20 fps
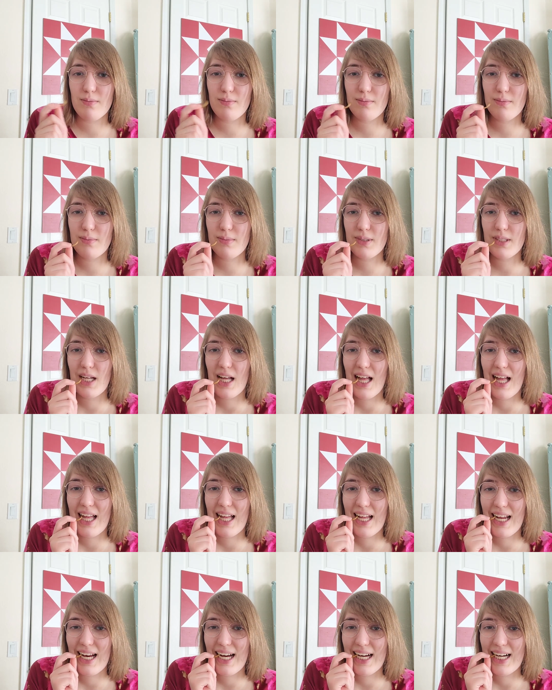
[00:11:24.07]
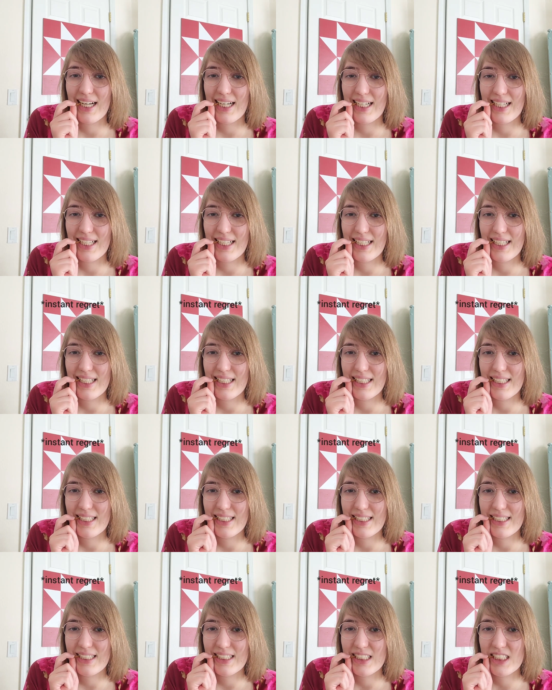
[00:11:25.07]

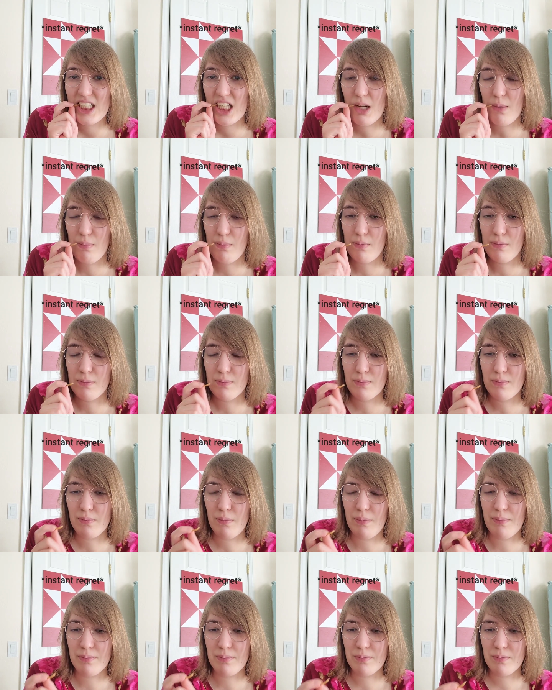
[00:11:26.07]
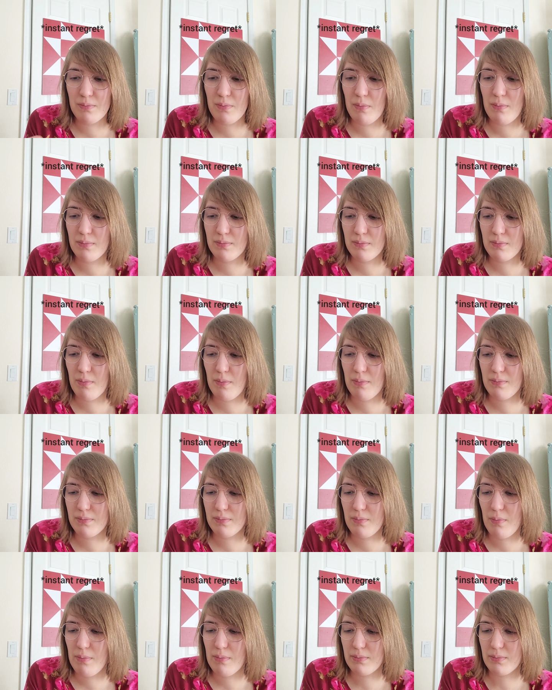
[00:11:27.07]

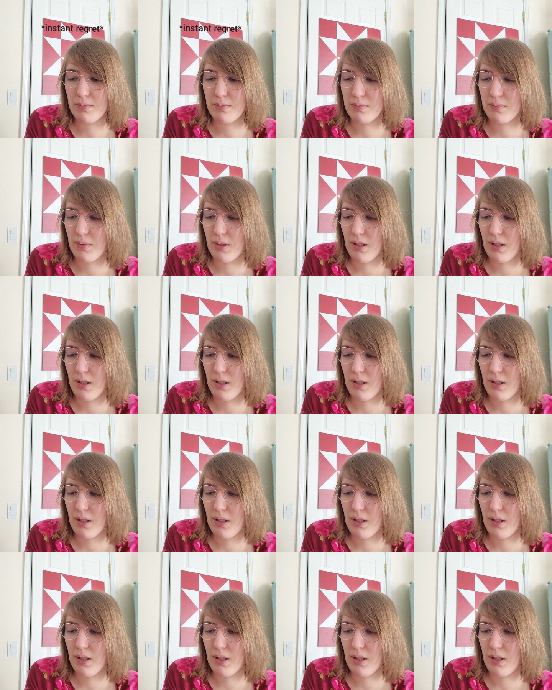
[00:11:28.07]
No one is speaking in this clip.